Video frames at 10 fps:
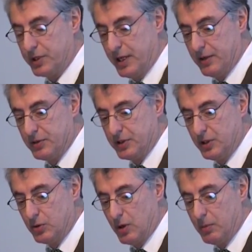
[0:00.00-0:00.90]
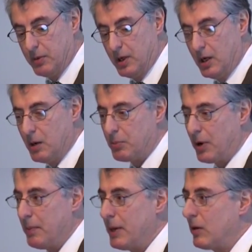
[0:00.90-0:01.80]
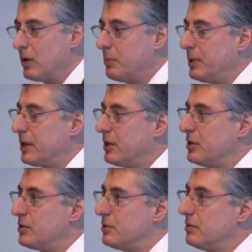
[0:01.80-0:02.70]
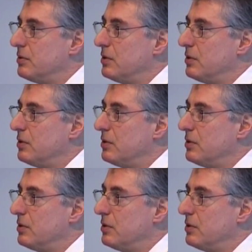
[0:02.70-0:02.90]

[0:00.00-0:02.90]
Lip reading: with Down syndrome, primarily because